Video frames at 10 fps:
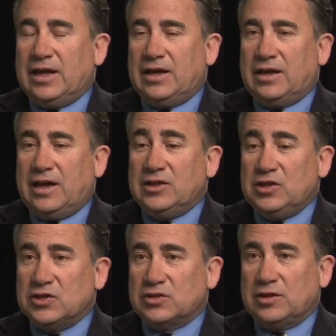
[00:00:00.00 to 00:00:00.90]
uh,
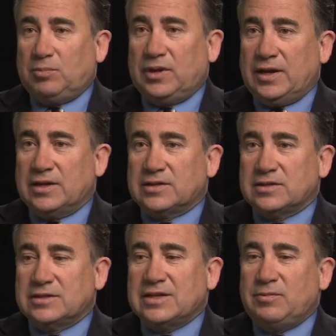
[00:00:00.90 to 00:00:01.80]
additional planets.
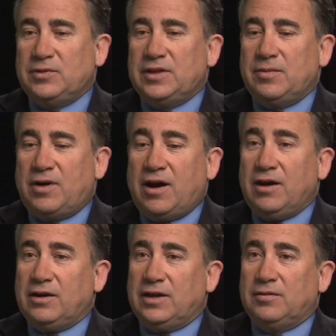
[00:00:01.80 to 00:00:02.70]
Some of them
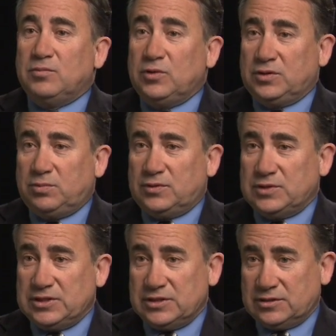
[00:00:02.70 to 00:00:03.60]
are in multiple
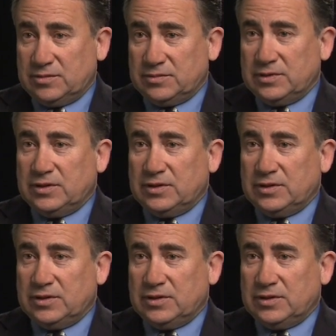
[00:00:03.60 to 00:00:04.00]
systems.